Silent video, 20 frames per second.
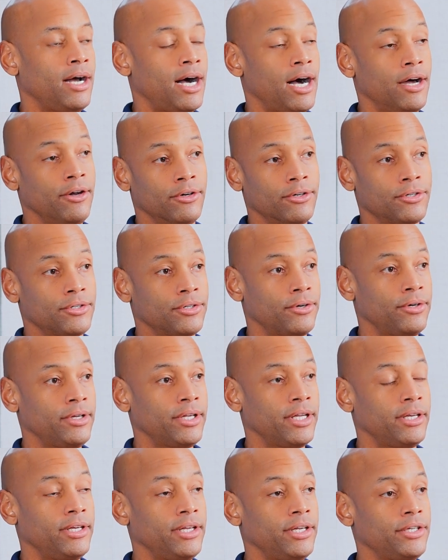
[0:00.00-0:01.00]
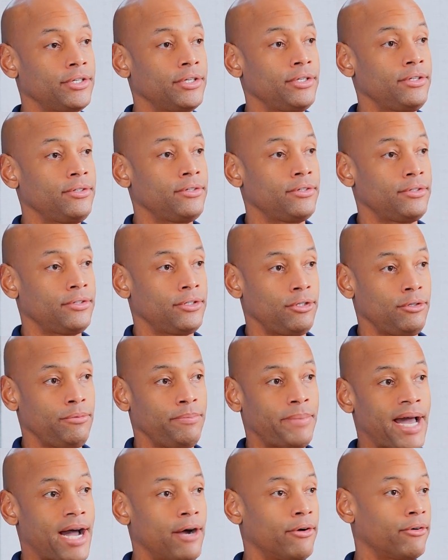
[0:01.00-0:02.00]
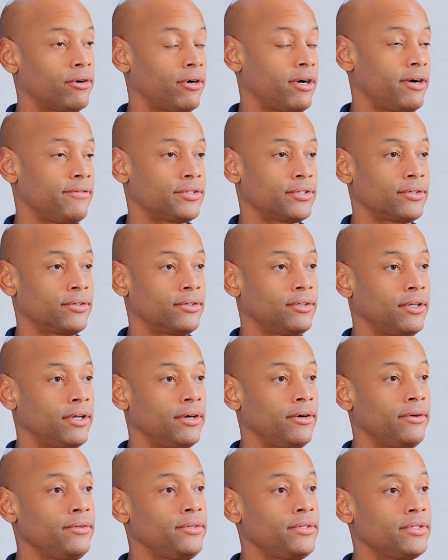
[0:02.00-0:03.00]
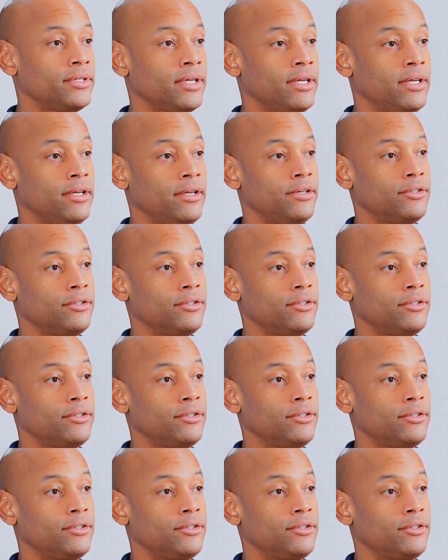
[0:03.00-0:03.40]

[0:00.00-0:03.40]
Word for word: under certain conditions to power off certain loads.